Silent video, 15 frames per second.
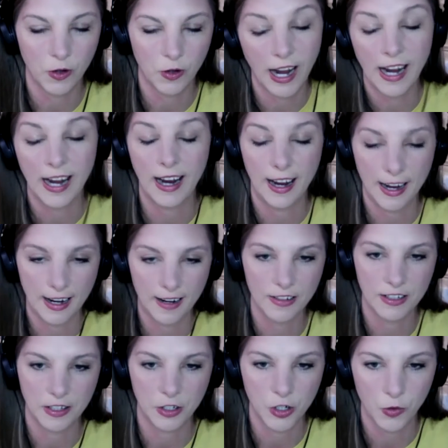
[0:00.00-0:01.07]
I
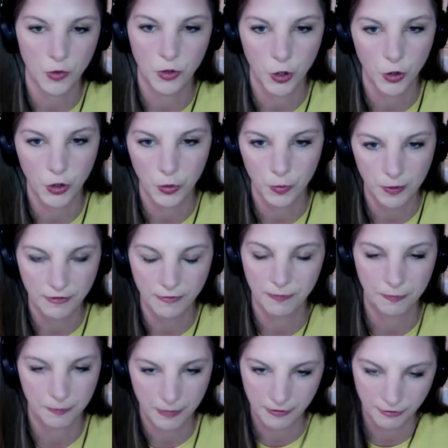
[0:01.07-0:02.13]
obviously don't know you
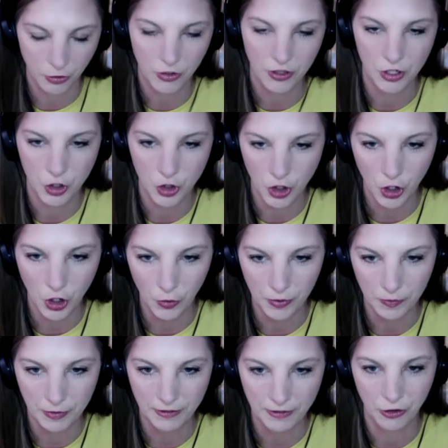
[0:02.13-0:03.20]
before the show and
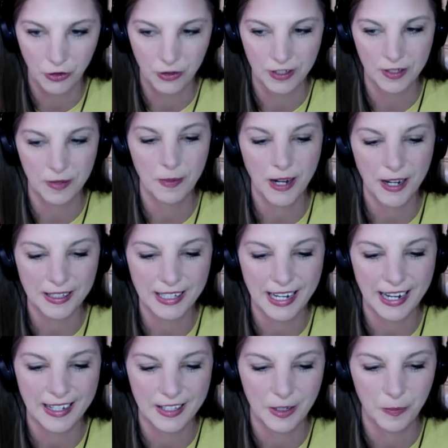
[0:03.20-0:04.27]
before this
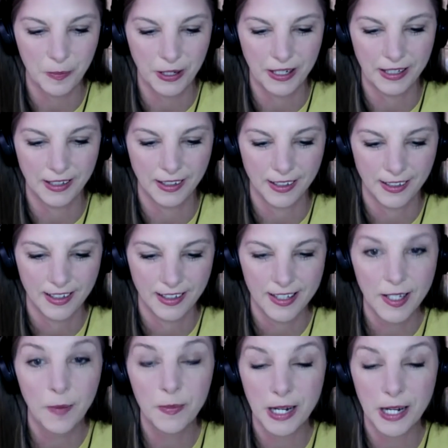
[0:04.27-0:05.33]
podcast, but
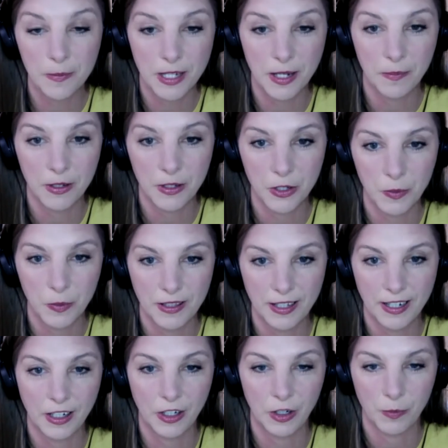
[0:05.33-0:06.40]
sometimes I'm assuming
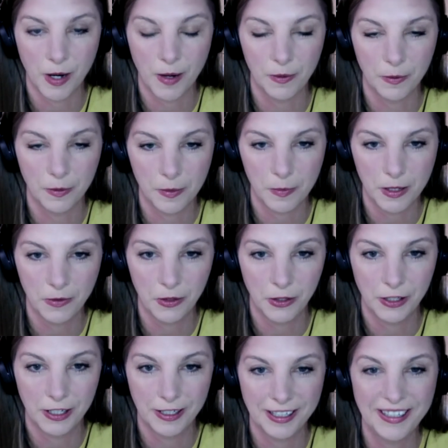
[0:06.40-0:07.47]
that could probably be
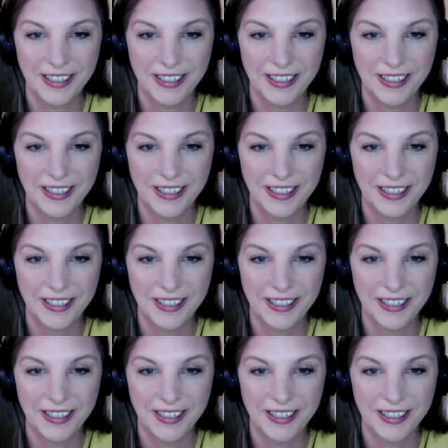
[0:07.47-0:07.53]
really